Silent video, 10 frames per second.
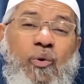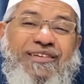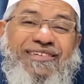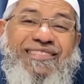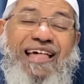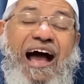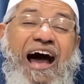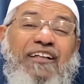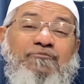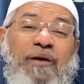question
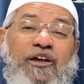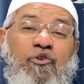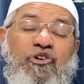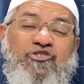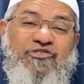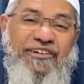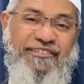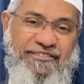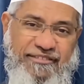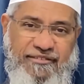asked by
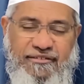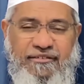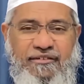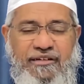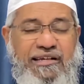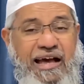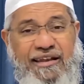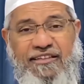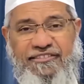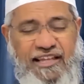Christians
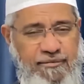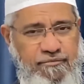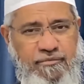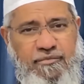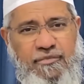regarding Islam.